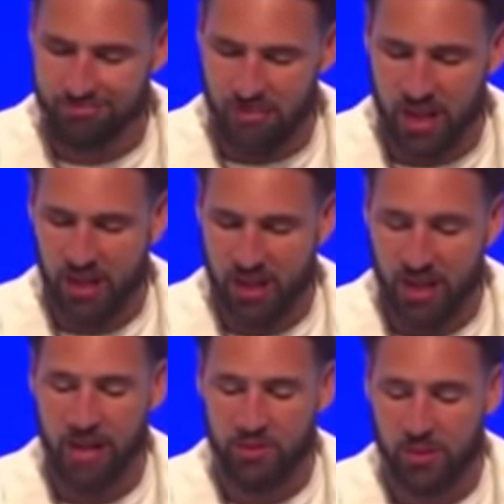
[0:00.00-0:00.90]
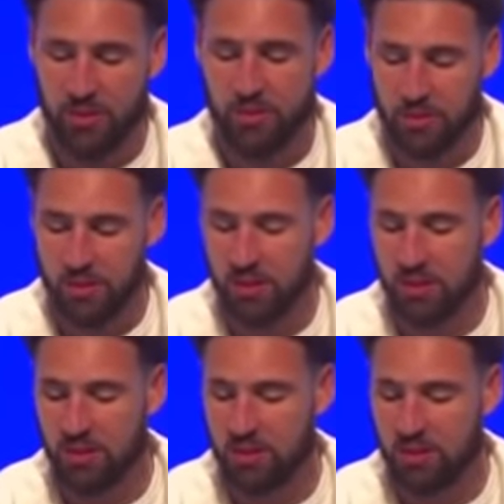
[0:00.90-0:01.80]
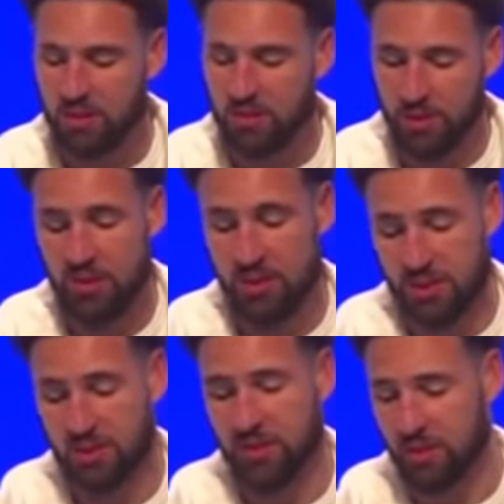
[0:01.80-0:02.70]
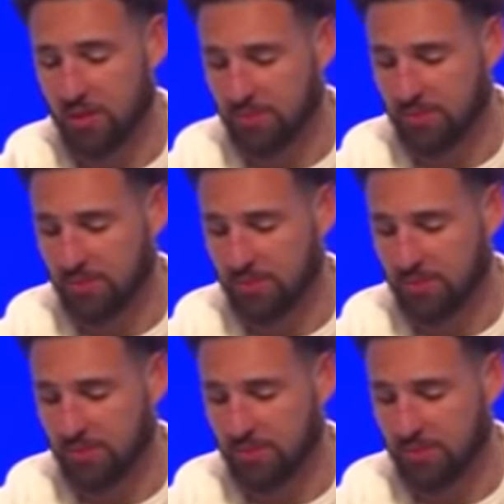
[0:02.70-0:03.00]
not gonna lie, I felt really freaking good though.